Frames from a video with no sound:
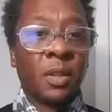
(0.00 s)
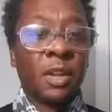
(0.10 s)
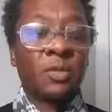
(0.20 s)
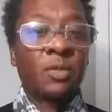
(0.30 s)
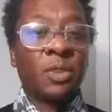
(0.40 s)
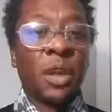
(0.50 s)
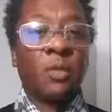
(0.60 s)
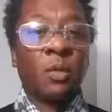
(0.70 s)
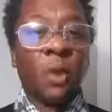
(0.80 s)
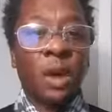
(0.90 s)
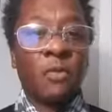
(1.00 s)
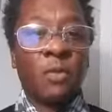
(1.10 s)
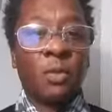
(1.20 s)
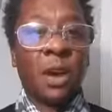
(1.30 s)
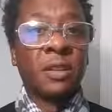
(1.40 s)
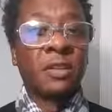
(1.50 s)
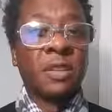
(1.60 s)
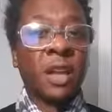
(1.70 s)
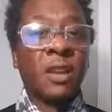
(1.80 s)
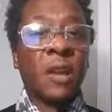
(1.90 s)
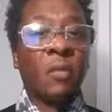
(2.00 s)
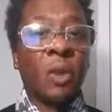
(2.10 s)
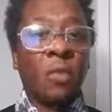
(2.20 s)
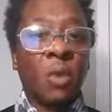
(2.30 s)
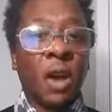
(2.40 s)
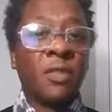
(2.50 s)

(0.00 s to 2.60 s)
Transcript: That's what you have a wife for. I understand you have one wife,